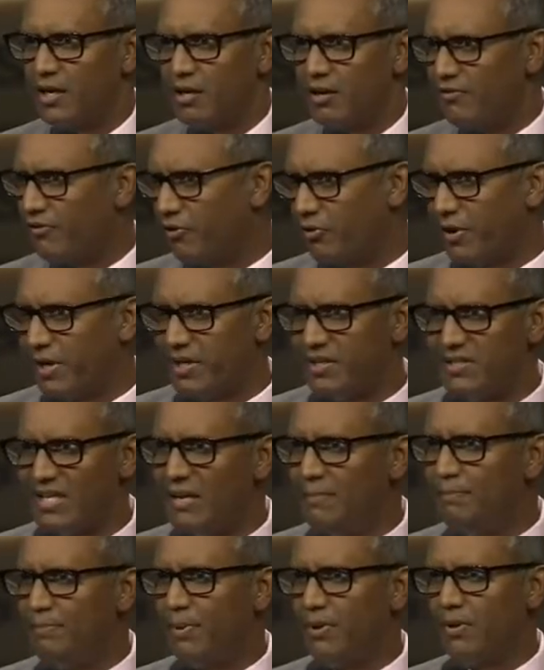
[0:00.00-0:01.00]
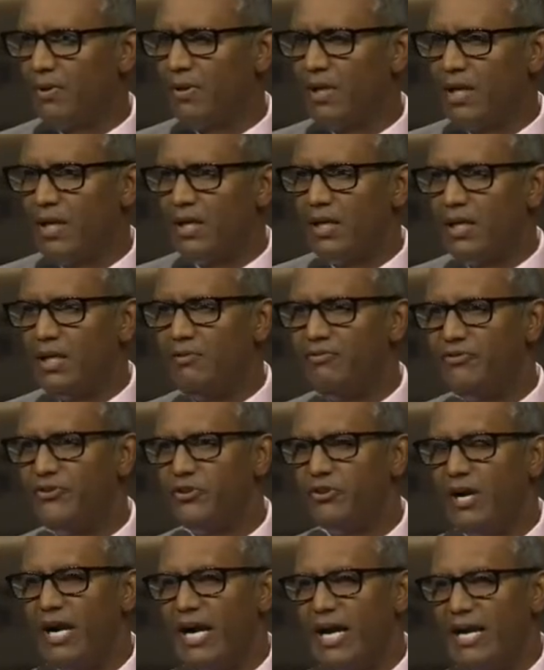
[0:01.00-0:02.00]
For example, if
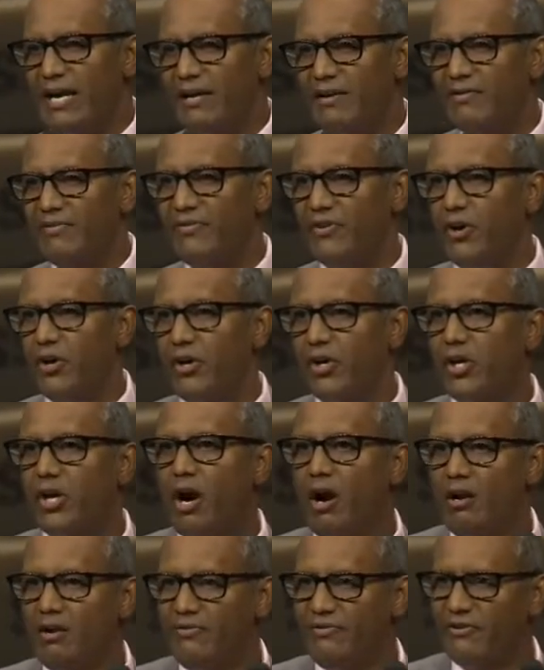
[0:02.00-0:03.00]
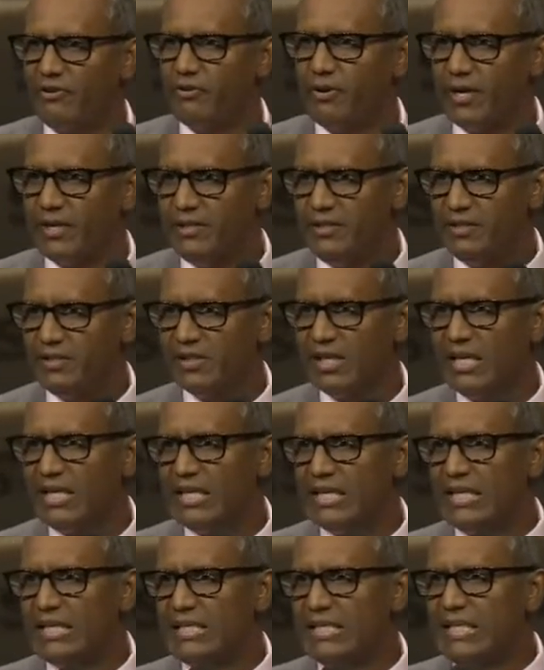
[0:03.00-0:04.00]
you have a conference,
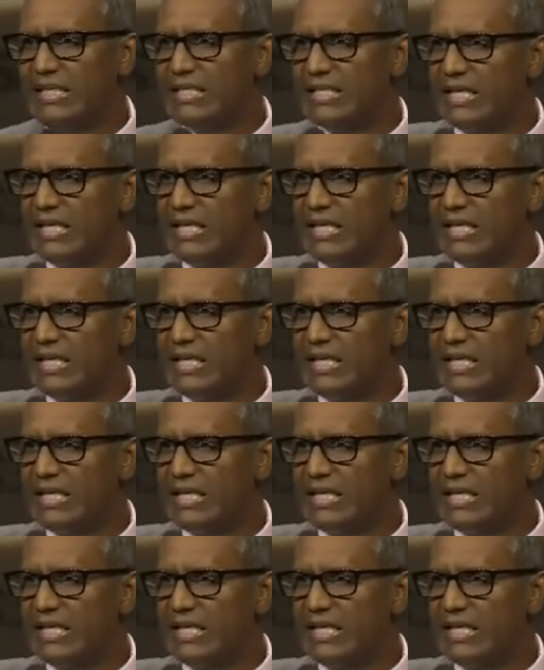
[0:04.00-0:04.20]
it is